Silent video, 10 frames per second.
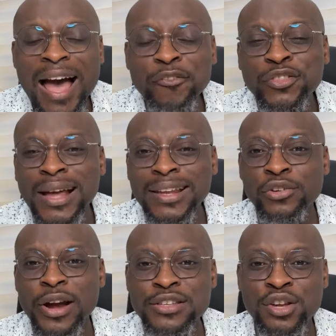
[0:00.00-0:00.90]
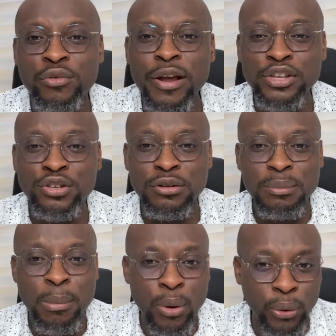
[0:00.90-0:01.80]
after the
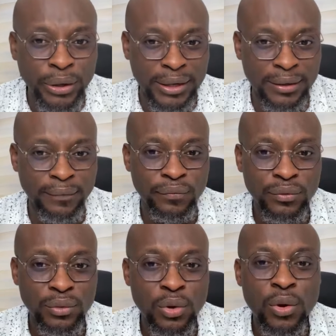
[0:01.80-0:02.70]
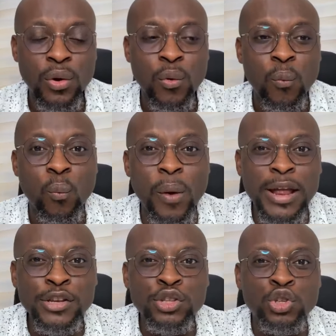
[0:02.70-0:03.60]
resurrection morning,
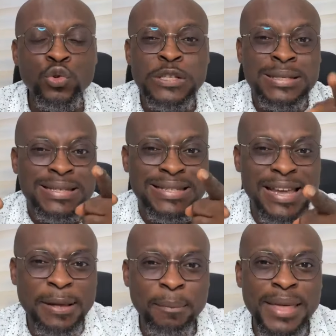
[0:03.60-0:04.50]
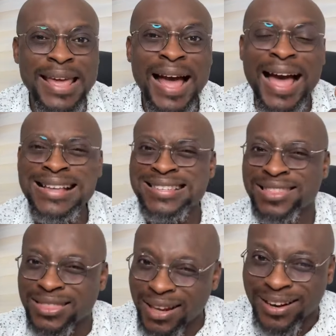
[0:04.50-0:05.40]
when you see me
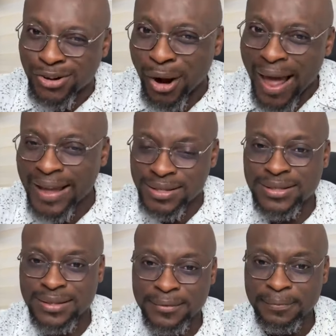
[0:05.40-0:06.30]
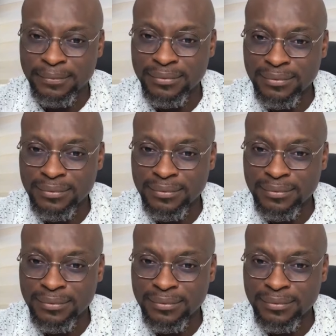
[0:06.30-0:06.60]
as the Christ,